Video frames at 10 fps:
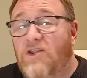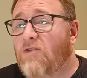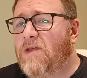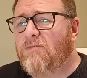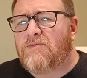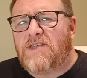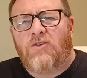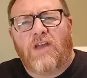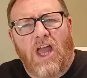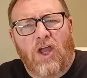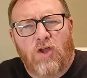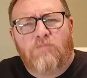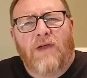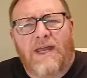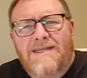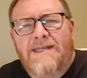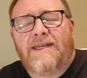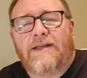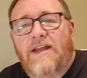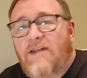Now, people say you get a good pint here,